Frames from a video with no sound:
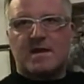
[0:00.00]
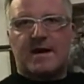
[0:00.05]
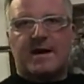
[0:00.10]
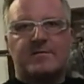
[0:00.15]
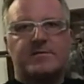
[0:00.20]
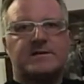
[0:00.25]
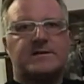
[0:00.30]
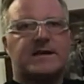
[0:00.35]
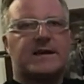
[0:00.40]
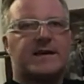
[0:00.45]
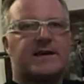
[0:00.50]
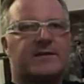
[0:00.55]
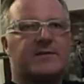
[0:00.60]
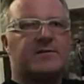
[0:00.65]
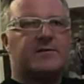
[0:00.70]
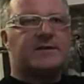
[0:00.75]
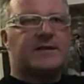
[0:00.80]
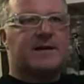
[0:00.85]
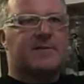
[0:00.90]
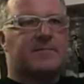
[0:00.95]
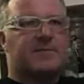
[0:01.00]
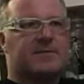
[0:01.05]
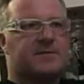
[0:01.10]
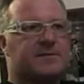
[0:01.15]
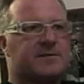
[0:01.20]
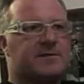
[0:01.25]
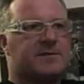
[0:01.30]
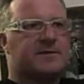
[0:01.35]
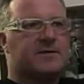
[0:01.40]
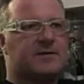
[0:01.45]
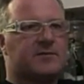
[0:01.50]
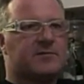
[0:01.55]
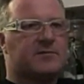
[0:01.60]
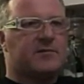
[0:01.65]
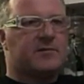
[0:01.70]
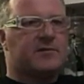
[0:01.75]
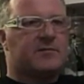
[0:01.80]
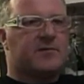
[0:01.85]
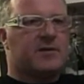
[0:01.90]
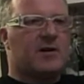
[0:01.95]
I would say I use temperature
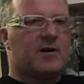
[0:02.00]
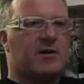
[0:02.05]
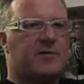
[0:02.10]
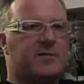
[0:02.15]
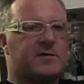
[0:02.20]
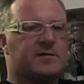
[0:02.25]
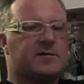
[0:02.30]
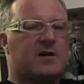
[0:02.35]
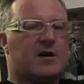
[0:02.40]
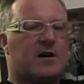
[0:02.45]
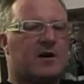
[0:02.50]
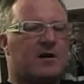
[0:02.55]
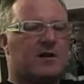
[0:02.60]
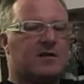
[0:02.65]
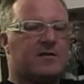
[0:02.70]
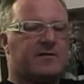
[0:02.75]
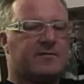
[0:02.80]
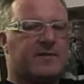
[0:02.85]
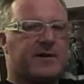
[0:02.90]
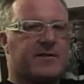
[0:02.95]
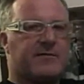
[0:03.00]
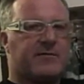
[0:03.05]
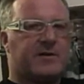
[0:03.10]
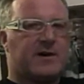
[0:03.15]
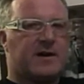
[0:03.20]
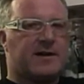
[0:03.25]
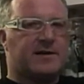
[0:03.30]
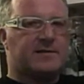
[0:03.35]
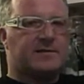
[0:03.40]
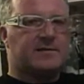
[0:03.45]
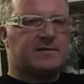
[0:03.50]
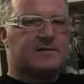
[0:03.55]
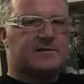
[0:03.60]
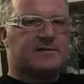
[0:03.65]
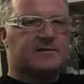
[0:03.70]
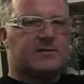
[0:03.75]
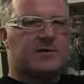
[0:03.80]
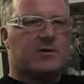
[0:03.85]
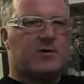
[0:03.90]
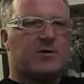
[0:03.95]
control for almost all of my wines.
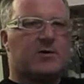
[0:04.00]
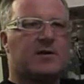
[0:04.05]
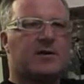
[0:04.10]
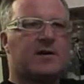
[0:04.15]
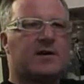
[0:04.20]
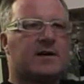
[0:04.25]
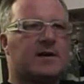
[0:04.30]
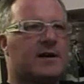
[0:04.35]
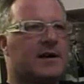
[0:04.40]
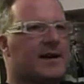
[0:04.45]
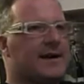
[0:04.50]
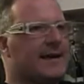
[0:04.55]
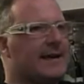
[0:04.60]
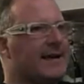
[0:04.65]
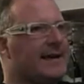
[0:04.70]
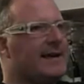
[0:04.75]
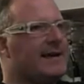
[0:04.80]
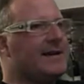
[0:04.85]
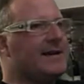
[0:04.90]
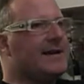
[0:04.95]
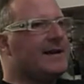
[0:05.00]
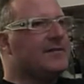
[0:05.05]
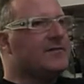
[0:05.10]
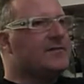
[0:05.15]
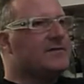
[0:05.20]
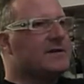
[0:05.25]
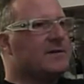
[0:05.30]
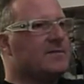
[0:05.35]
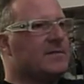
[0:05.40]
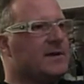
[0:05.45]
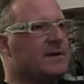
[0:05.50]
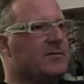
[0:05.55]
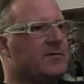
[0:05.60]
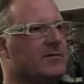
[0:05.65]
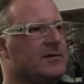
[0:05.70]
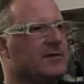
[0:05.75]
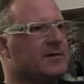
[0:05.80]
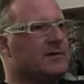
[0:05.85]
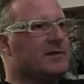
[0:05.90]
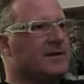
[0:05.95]
So again, if somebody
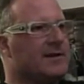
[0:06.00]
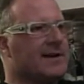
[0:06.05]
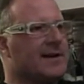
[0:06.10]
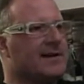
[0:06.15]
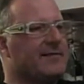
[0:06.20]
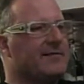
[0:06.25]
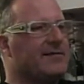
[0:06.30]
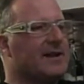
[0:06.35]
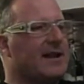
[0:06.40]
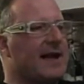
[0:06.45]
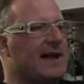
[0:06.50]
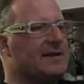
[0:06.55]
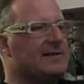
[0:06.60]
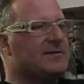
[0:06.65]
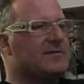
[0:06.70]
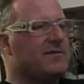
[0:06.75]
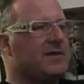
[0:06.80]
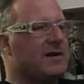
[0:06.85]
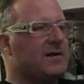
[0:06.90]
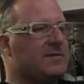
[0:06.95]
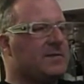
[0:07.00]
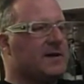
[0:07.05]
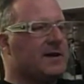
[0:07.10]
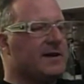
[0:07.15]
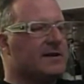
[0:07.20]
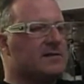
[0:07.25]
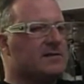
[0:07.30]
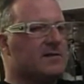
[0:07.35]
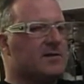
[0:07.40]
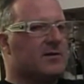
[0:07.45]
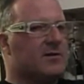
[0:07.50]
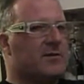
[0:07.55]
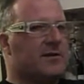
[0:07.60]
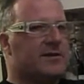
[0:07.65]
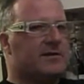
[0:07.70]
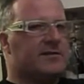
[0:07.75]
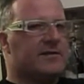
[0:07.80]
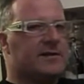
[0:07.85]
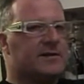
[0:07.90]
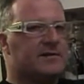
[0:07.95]
were to kind of classify me against low
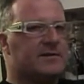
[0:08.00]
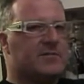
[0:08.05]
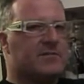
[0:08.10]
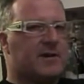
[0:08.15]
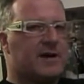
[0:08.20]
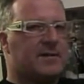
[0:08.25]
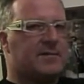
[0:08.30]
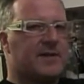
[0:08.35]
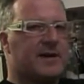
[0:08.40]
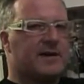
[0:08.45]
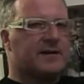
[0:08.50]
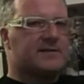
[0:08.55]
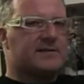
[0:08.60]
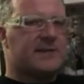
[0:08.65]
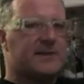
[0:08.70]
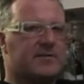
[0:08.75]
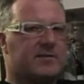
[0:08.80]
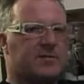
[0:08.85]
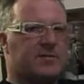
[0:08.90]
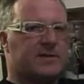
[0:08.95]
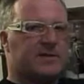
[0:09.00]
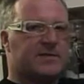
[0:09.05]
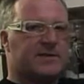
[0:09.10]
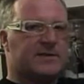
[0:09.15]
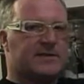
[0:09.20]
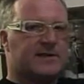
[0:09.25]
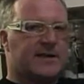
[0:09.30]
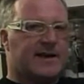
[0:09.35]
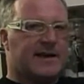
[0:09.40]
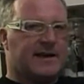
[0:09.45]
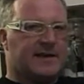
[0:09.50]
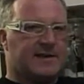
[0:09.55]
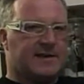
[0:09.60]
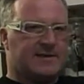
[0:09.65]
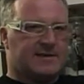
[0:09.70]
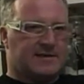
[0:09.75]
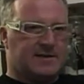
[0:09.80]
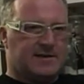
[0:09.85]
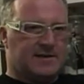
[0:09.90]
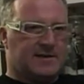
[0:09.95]
intervention winemakers, that would be a mistake.
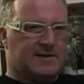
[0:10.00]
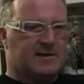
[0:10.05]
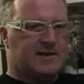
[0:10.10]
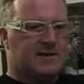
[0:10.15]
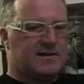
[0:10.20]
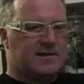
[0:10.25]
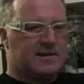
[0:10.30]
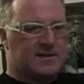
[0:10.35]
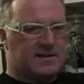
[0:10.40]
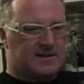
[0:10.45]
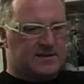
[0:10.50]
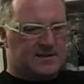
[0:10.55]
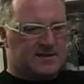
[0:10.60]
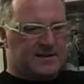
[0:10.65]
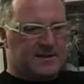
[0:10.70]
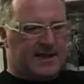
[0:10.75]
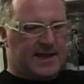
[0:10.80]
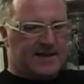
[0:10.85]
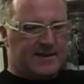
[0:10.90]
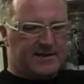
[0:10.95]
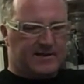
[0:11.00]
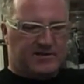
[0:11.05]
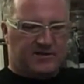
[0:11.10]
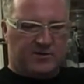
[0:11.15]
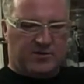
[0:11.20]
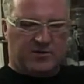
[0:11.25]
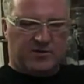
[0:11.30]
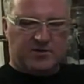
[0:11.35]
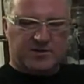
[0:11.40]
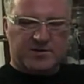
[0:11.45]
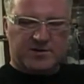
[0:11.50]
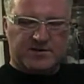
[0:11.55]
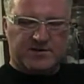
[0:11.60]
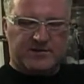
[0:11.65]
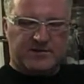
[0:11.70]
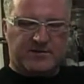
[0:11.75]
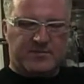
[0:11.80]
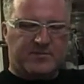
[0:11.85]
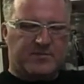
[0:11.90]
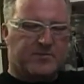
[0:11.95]
It's a selective use of
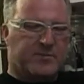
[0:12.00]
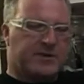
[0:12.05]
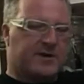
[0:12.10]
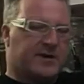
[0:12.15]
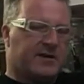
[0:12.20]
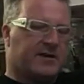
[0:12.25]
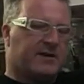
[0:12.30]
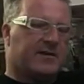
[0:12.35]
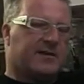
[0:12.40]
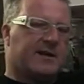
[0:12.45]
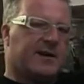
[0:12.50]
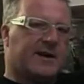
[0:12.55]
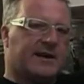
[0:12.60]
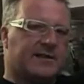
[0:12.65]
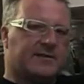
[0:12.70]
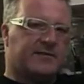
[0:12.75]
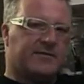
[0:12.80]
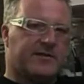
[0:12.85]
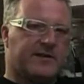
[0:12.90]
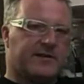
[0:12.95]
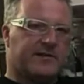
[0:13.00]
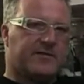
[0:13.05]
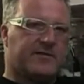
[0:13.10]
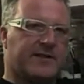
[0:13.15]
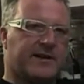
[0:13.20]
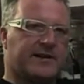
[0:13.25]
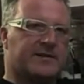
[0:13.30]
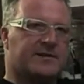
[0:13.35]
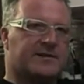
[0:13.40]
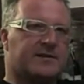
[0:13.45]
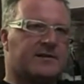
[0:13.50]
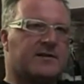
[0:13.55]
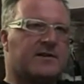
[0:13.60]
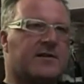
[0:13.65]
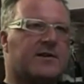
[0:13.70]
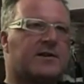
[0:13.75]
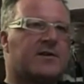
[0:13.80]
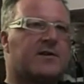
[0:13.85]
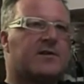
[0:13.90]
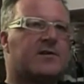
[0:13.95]
particular kinds of intervention.
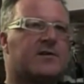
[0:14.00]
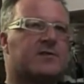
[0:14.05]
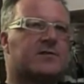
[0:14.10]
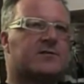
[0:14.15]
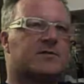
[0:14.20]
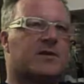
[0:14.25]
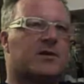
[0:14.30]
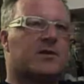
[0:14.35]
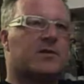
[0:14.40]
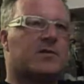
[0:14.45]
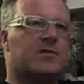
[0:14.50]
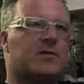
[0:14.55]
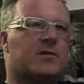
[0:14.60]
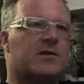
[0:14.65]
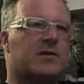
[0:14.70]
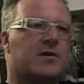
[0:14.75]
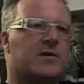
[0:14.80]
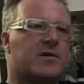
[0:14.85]
So